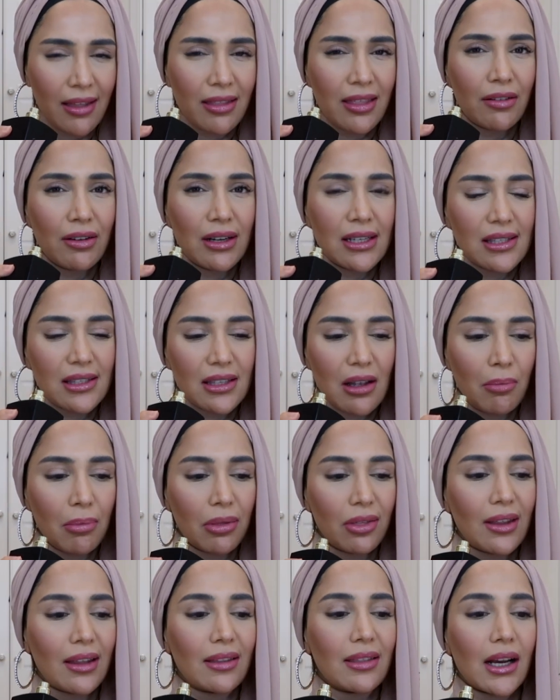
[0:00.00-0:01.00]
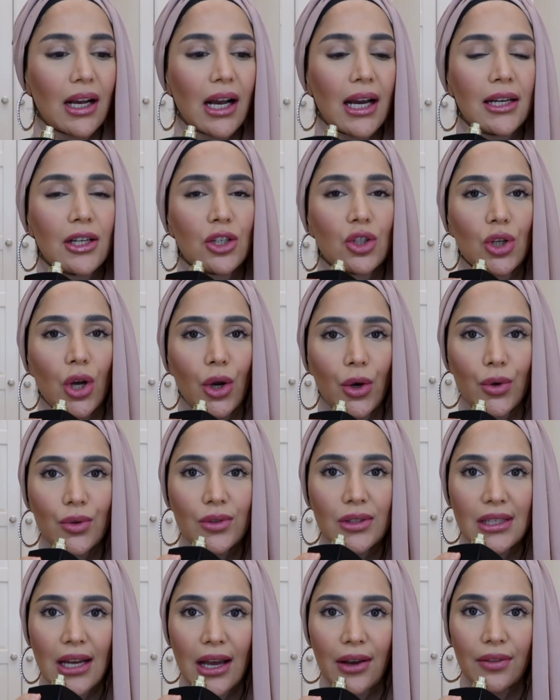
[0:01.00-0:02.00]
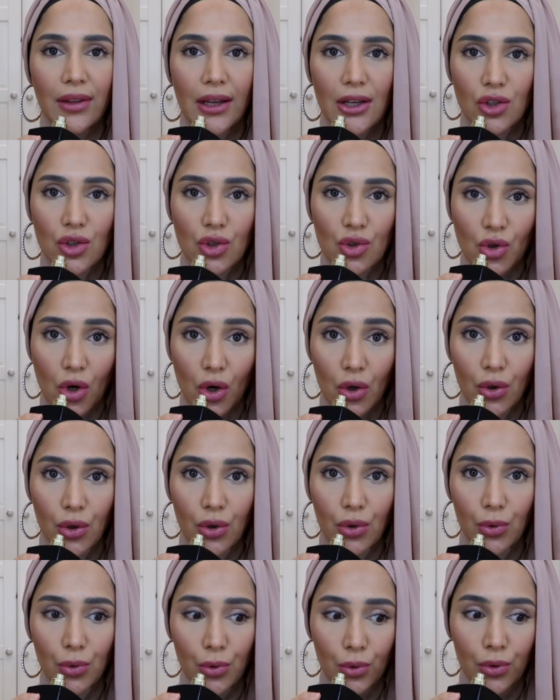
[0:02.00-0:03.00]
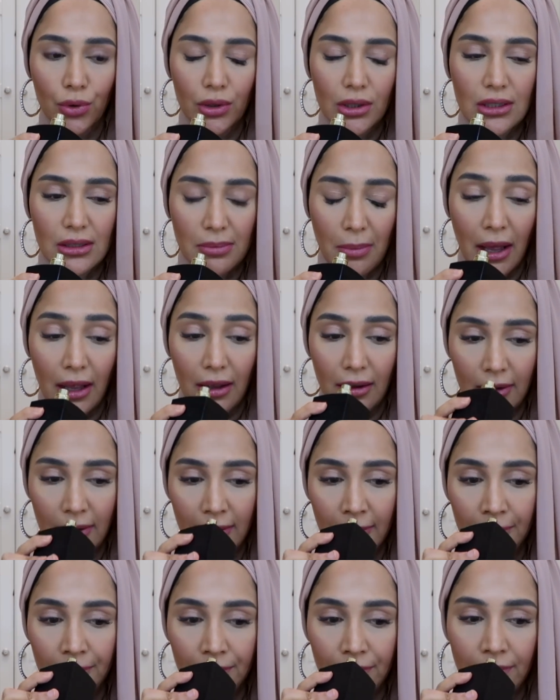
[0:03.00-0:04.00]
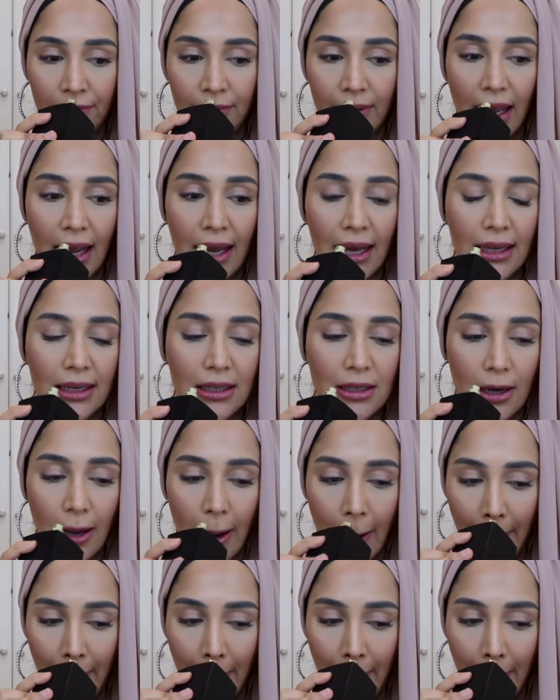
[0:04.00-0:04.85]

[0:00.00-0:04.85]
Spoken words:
There is something that kind of tones down that strong oud smell. And